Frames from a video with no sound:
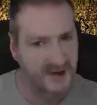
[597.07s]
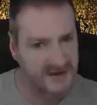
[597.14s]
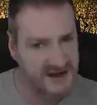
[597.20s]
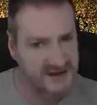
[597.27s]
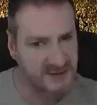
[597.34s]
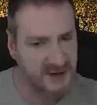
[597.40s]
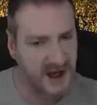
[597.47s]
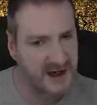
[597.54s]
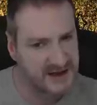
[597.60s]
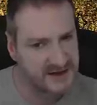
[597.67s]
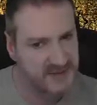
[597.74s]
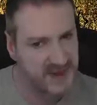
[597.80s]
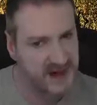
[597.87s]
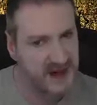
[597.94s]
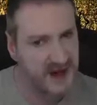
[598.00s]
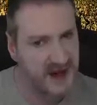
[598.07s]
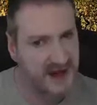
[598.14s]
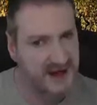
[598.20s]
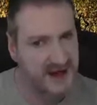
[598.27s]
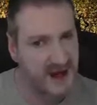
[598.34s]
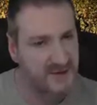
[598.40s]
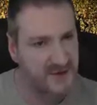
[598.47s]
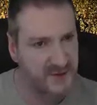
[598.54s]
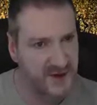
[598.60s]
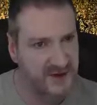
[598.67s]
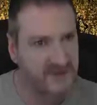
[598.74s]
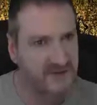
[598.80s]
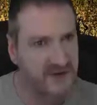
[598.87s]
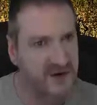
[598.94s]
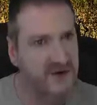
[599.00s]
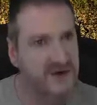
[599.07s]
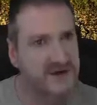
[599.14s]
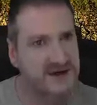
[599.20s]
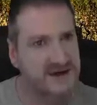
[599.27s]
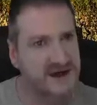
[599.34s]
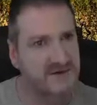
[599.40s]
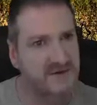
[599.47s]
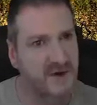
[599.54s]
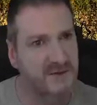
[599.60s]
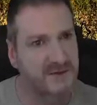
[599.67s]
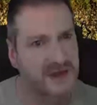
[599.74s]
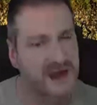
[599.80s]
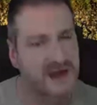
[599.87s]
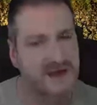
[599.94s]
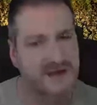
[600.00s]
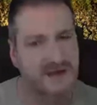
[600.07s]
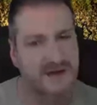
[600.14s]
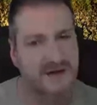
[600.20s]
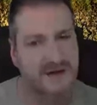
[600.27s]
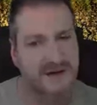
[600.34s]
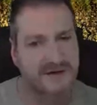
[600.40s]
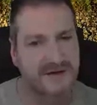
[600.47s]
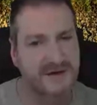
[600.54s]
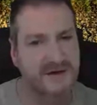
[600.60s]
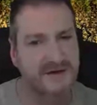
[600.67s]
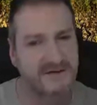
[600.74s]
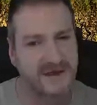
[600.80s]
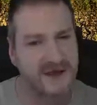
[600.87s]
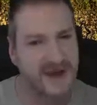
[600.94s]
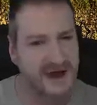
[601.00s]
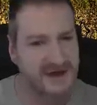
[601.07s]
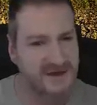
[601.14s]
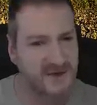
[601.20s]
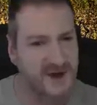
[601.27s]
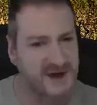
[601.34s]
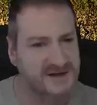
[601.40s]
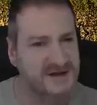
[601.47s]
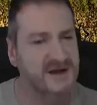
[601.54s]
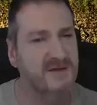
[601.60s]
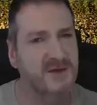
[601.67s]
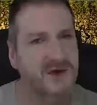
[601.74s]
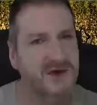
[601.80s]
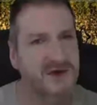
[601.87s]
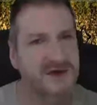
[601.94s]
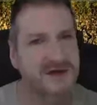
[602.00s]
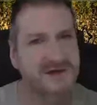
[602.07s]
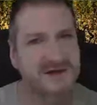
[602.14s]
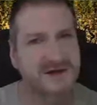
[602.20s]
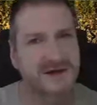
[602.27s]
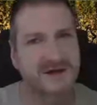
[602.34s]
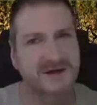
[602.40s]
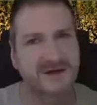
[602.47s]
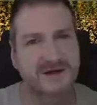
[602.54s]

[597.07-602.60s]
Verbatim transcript: and this plant is better, and it comes with Vue. It's a default plant than, than the actual ones that I purchased.